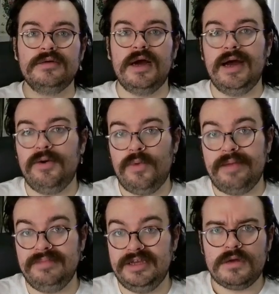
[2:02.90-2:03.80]
at
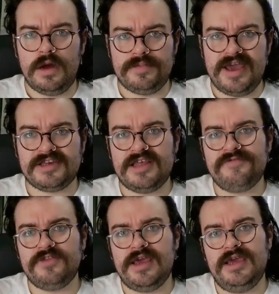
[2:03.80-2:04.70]
Wembley. Up next, then,
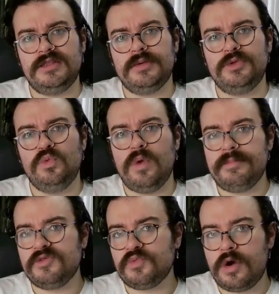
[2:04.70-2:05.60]
for the AEW
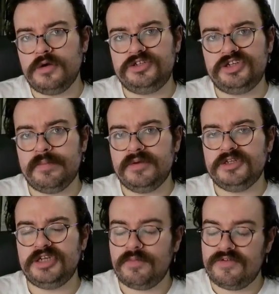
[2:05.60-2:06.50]
Women's World
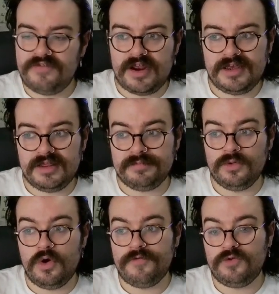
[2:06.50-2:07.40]
Championship, we finally get the
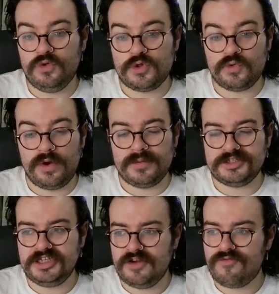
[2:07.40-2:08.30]
blow off to the story we're
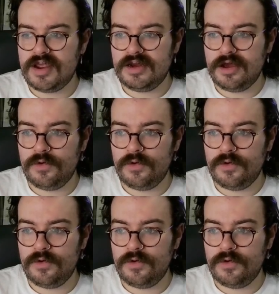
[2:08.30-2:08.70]
seeing right now.